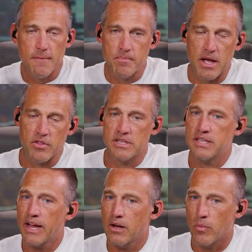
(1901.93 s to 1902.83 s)
Now the
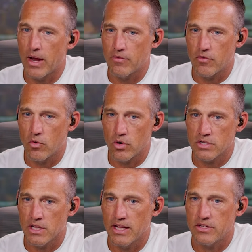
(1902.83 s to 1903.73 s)
second wave, of
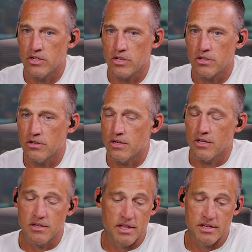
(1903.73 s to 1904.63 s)
course, led to
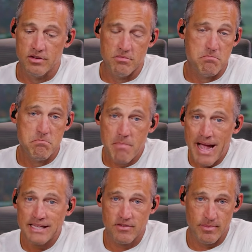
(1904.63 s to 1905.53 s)
led to
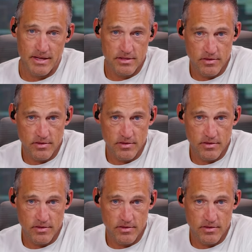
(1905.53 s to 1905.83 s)
massive amounts of